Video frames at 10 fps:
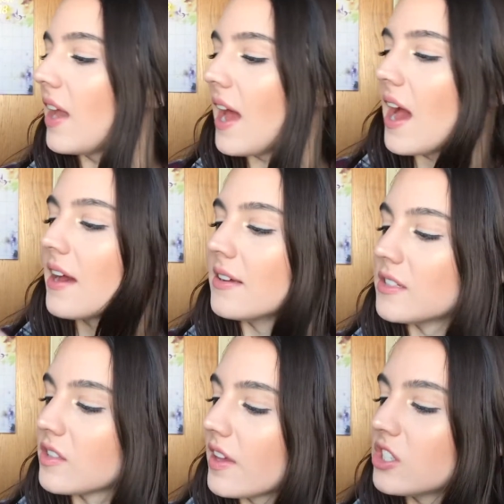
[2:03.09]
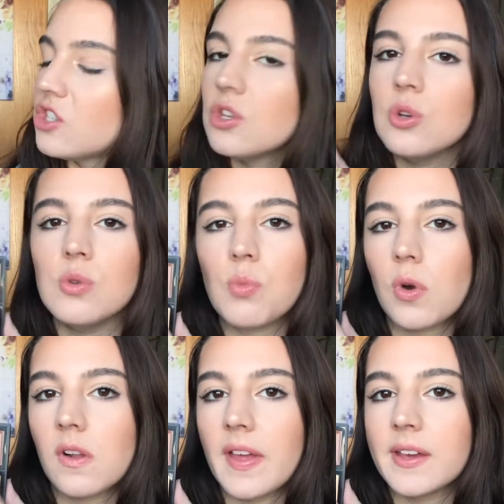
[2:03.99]
then it has like 2
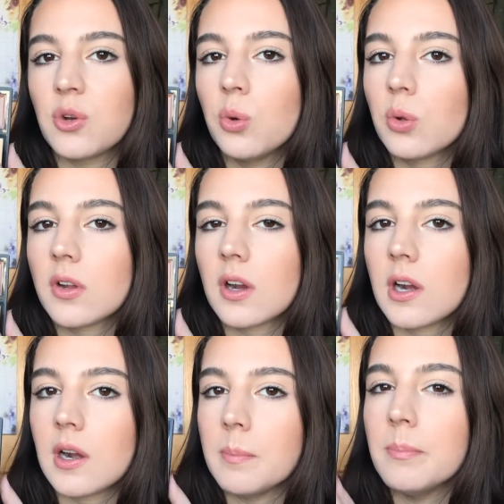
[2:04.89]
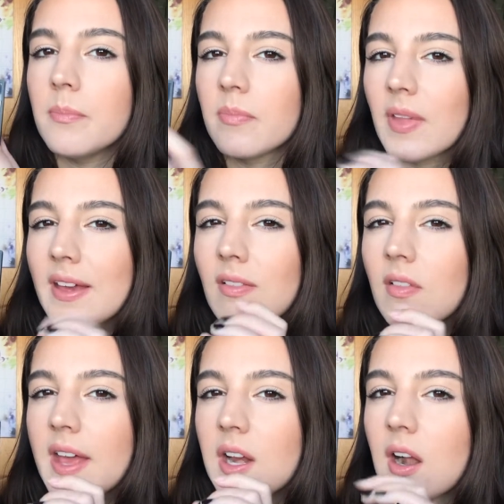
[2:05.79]
more like cooler, like
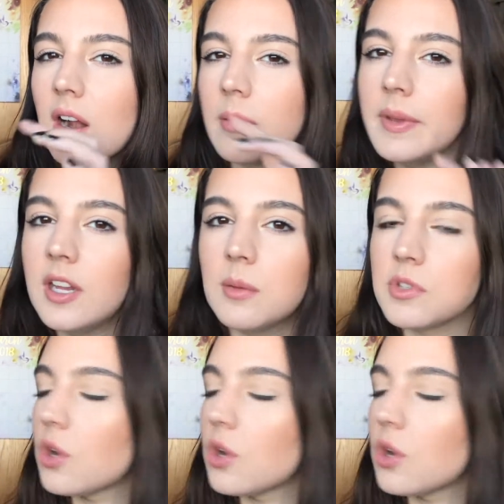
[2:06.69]
lighter medium